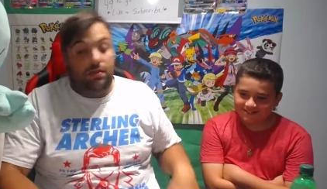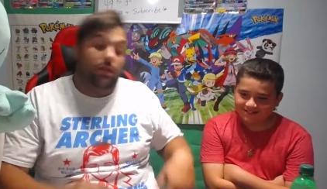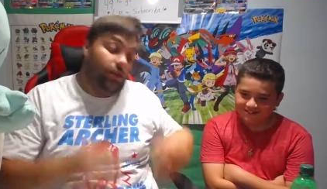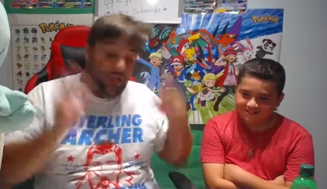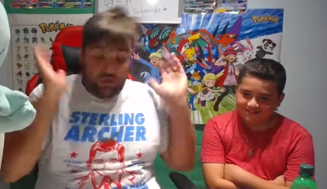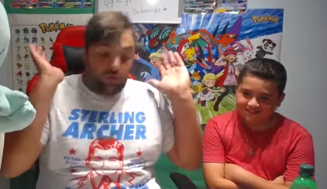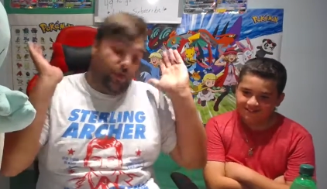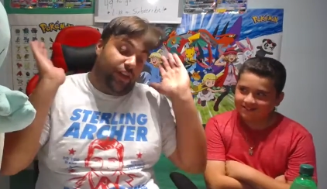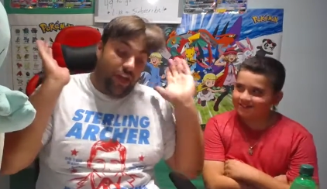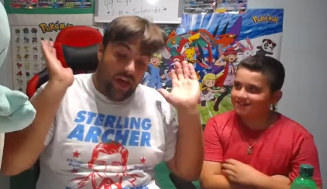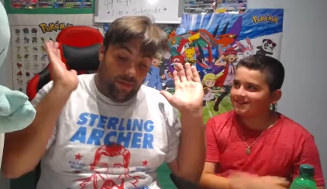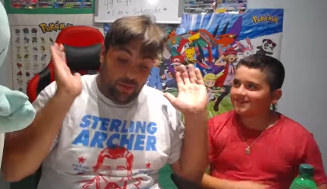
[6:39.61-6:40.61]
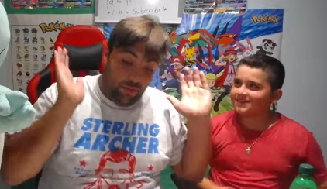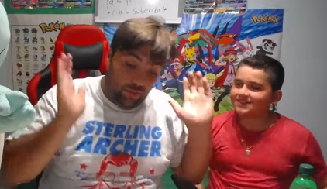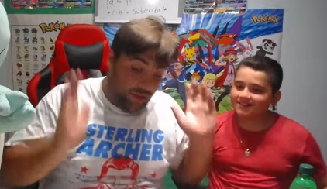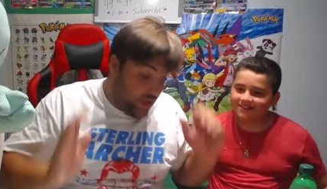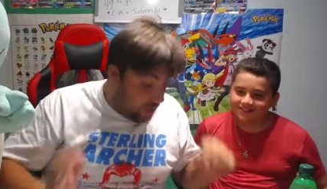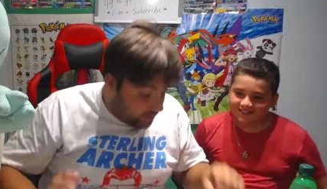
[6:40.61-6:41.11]
Speaker 1: Let's recap what
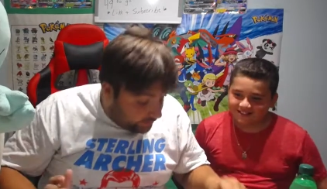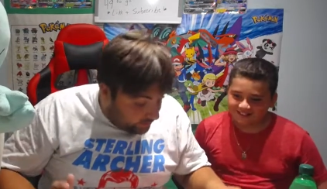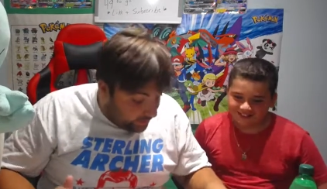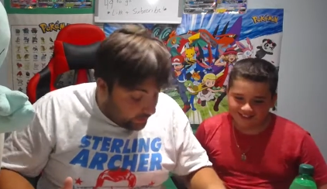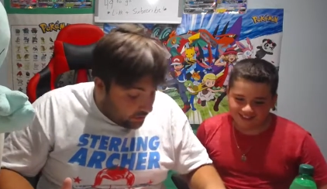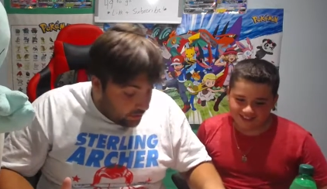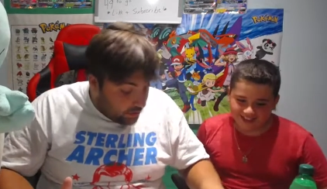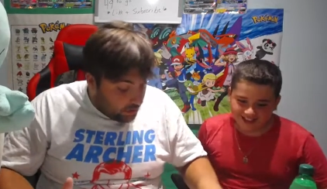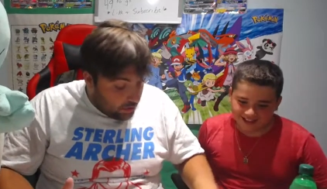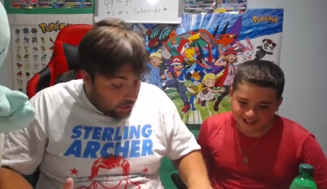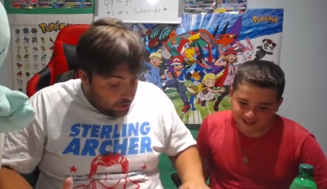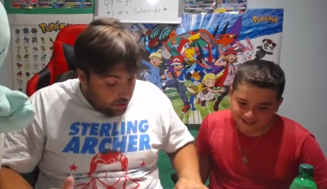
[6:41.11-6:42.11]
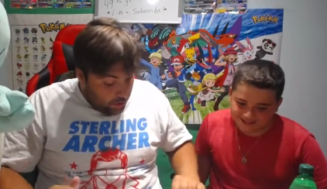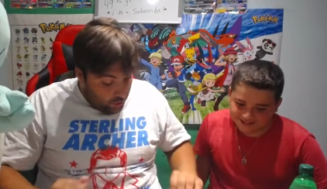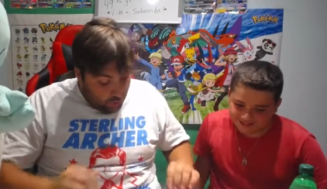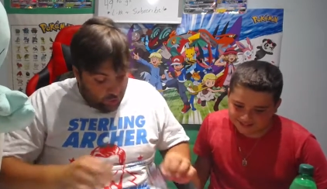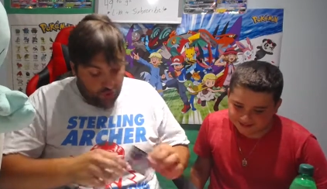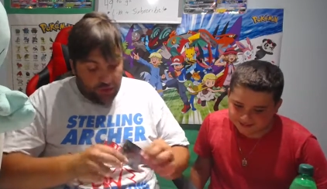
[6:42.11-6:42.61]
we got. Yeah.
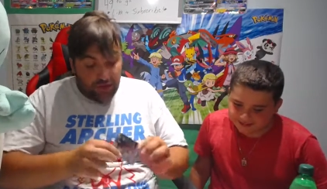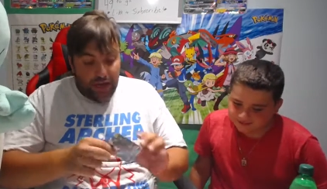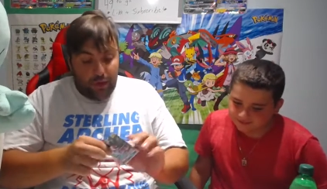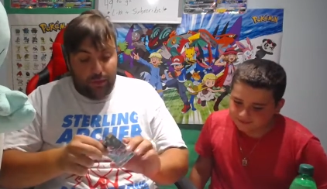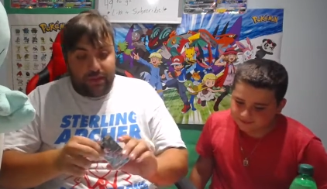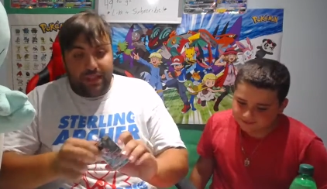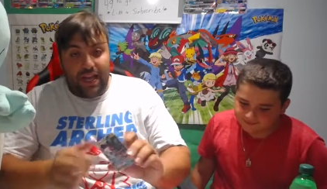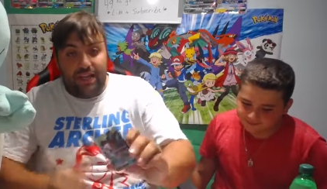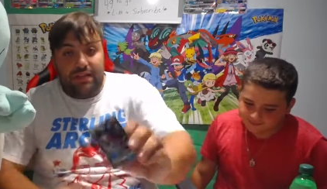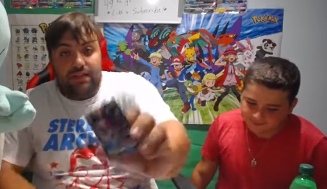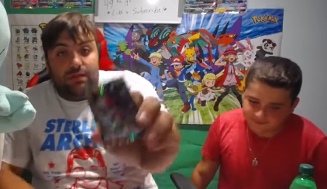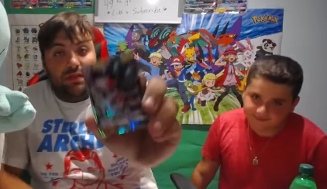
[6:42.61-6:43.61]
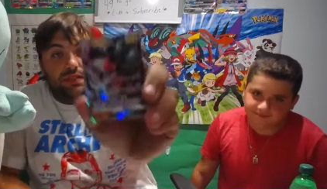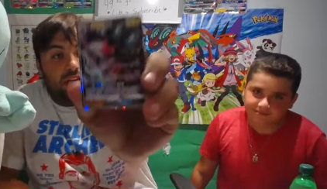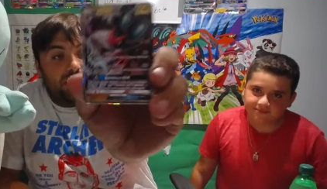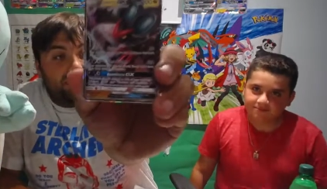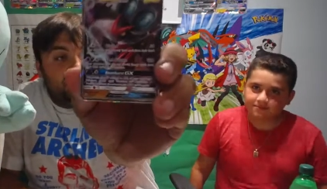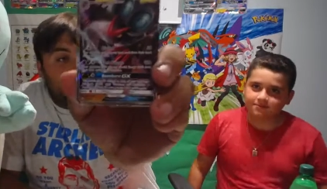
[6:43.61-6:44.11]
You started out with that
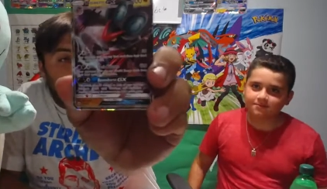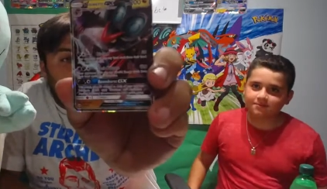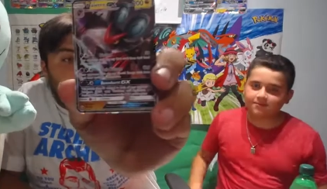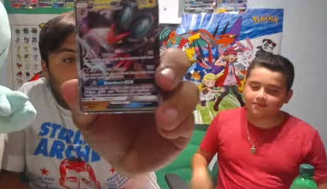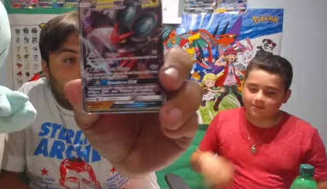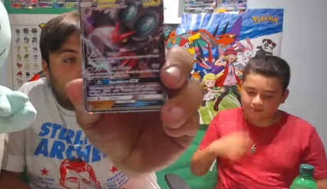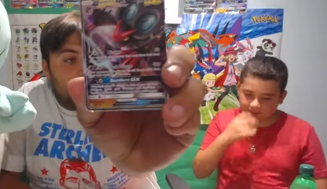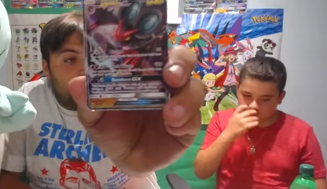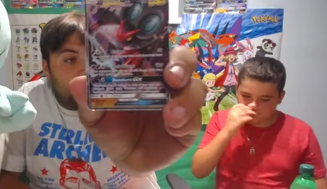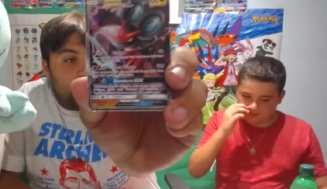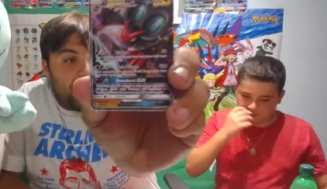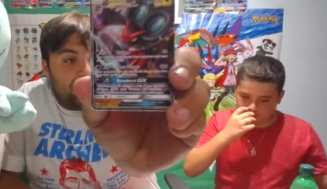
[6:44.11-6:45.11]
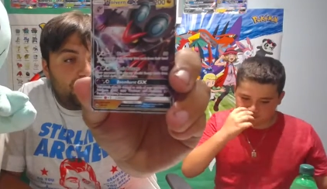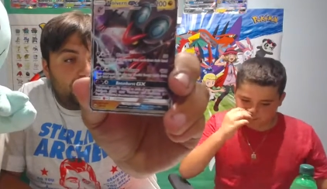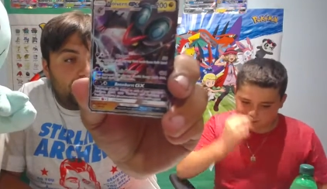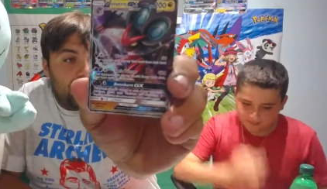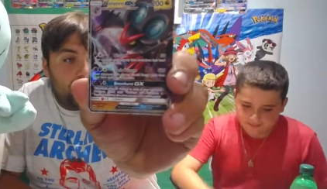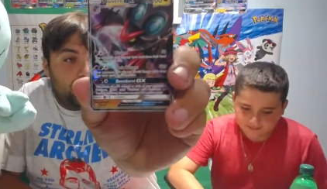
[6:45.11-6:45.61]
Nice Noivern
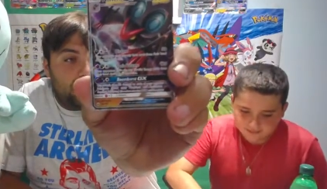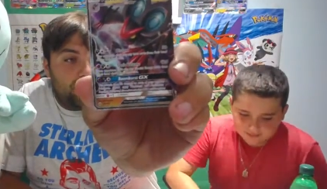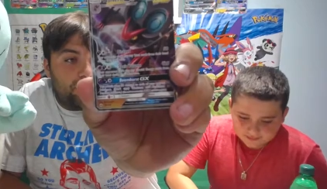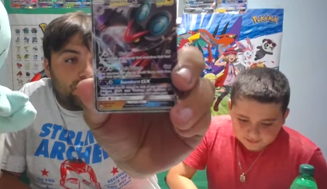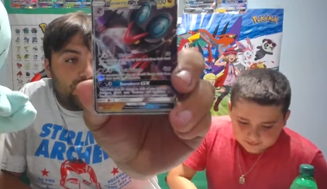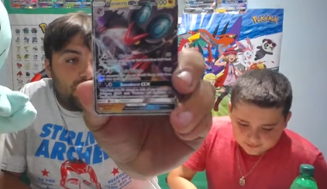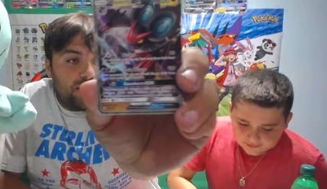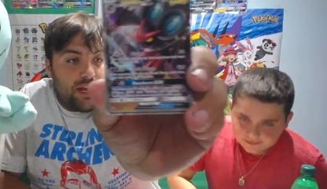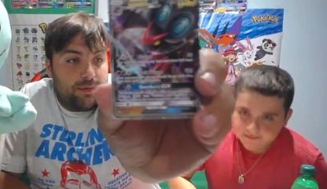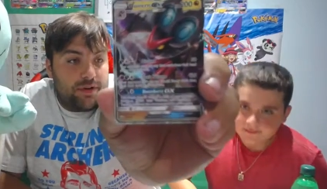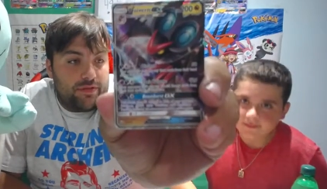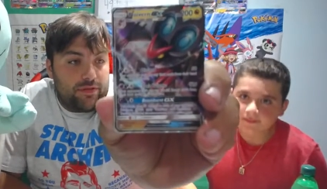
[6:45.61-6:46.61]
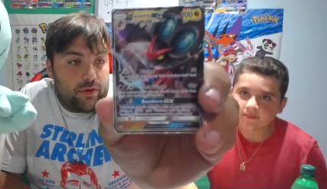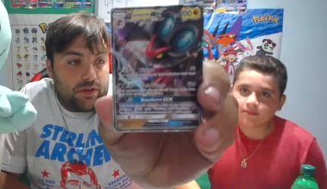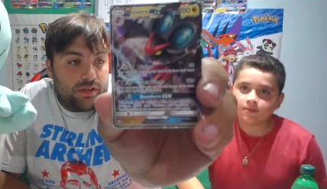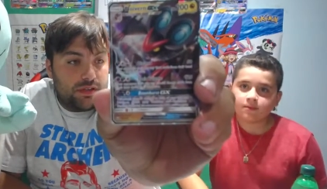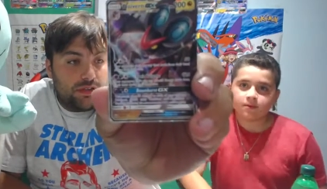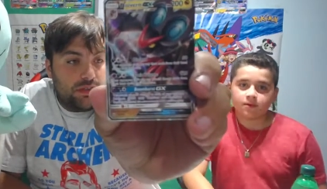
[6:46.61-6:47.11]
GX. I will never get that camera to
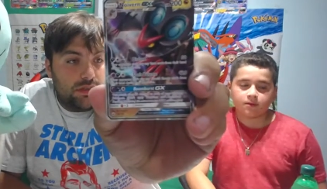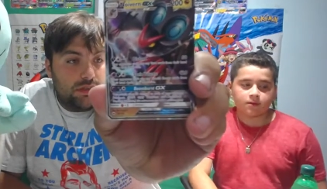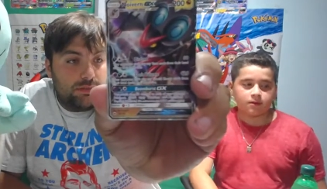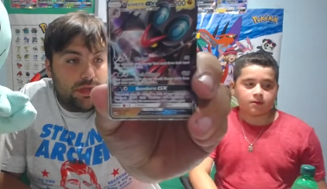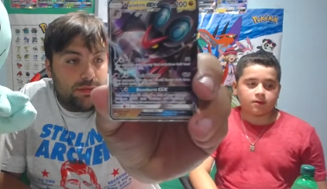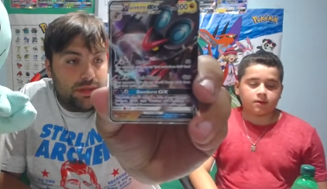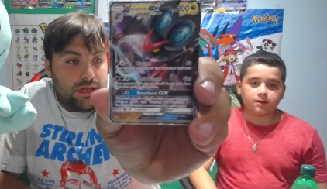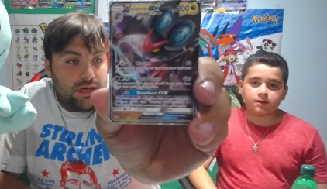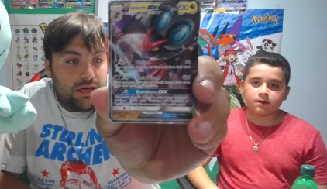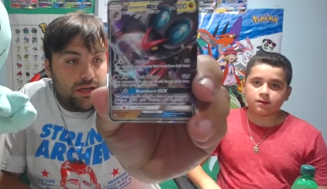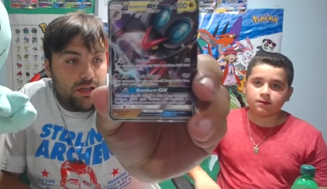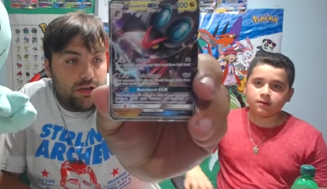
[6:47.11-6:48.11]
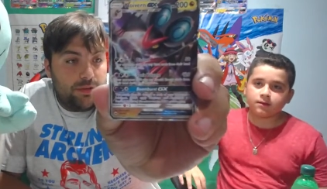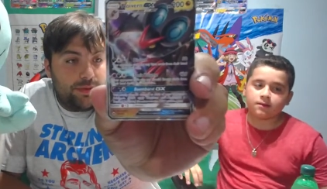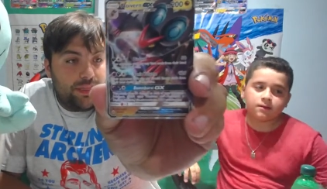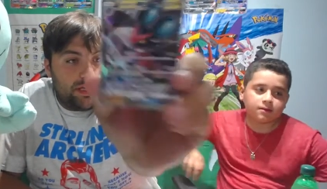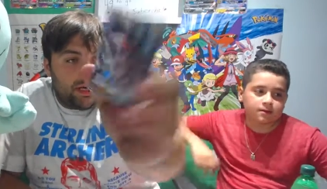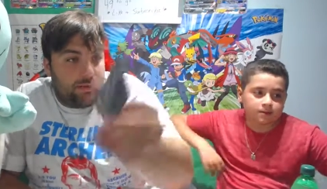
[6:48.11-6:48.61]
focus. Oh, maybe there a little
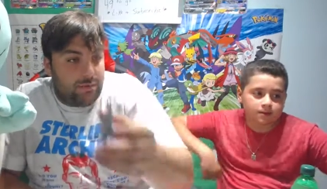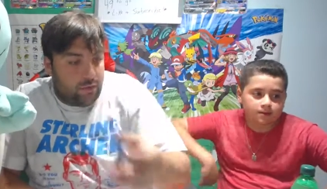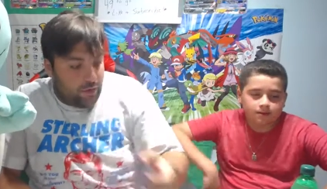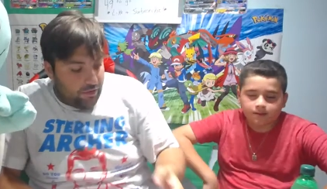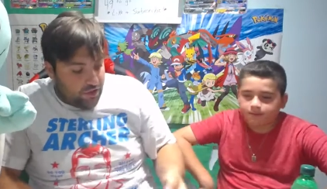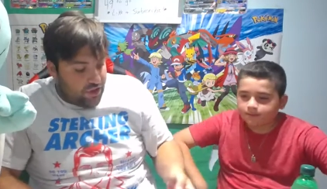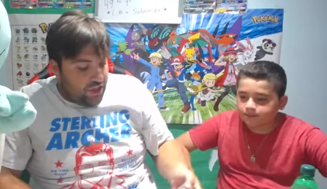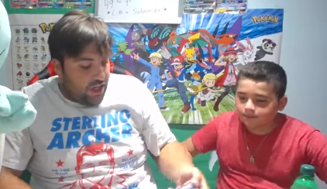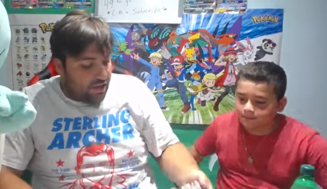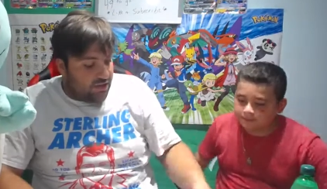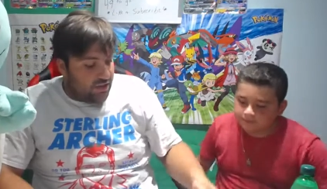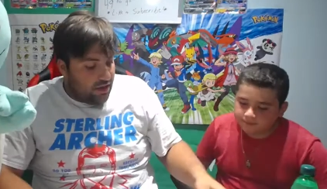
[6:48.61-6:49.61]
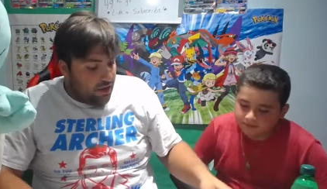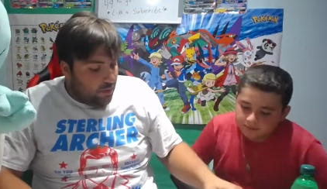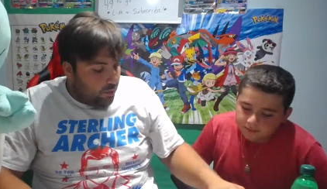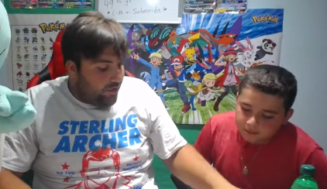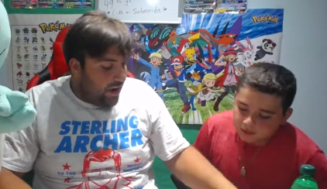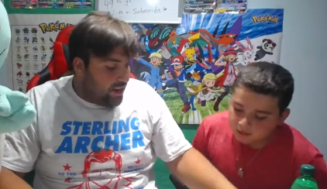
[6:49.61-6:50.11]
bit. Yeah, Noivern GX.
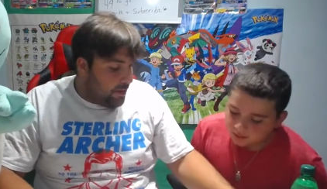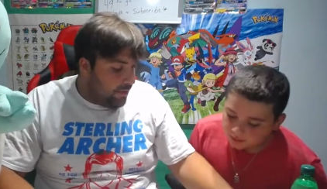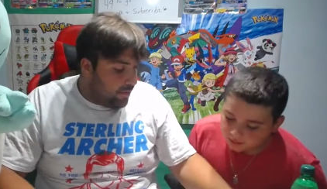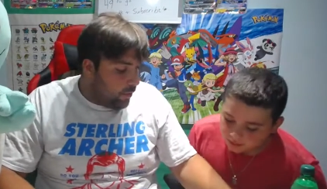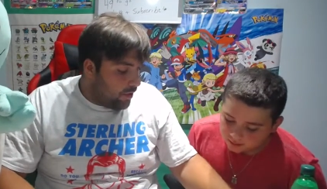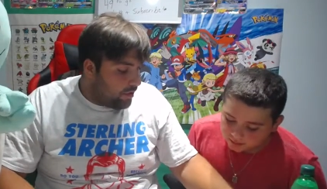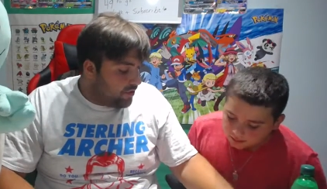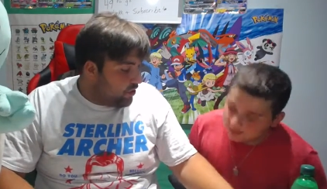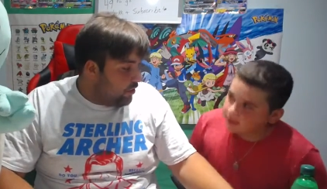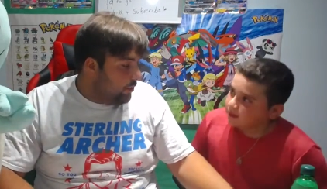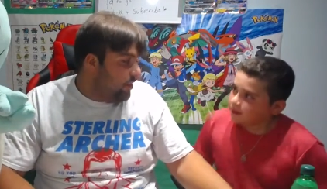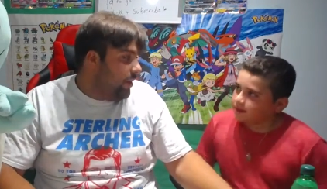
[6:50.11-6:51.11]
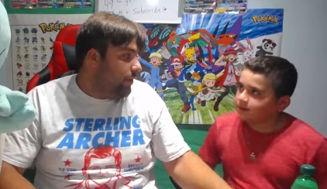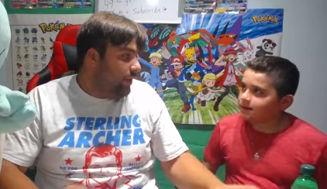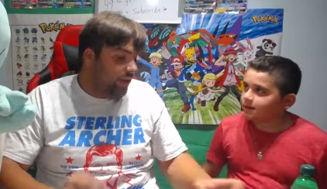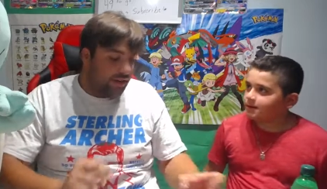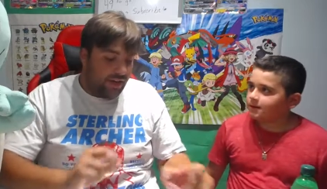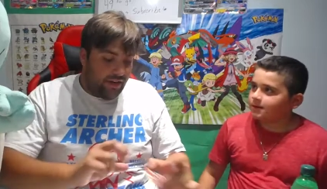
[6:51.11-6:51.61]
We've had that before, so we're not
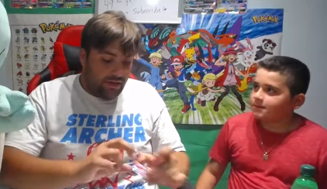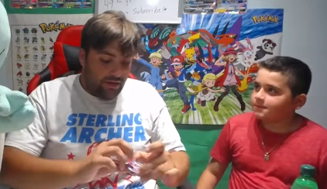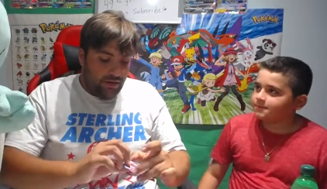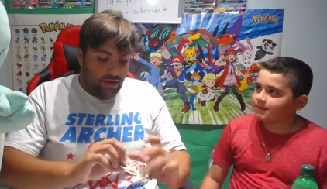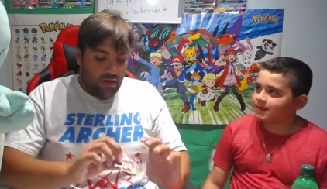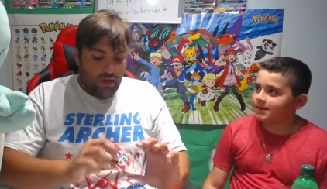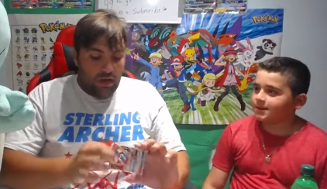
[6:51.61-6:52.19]
really excited. Yeah.